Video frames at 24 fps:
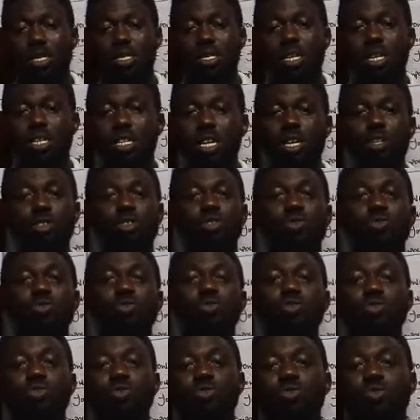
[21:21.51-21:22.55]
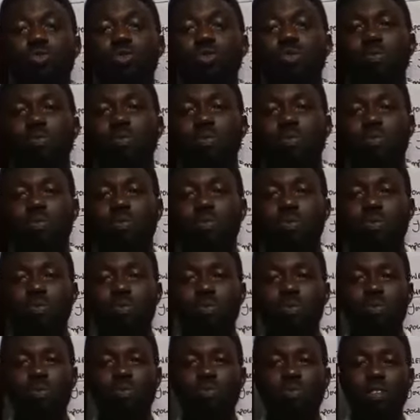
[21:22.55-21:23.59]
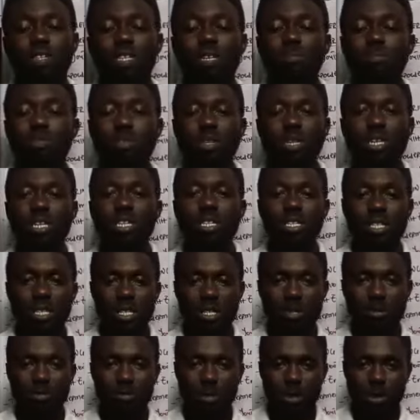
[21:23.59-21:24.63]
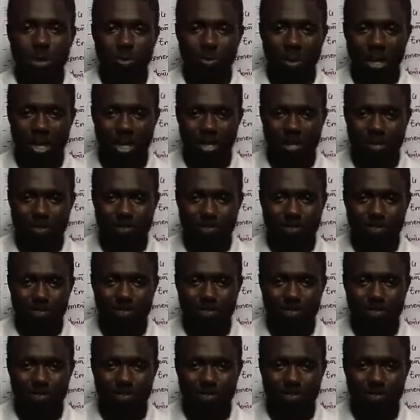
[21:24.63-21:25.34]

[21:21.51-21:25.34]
then there is no use for them to learn it in the first place.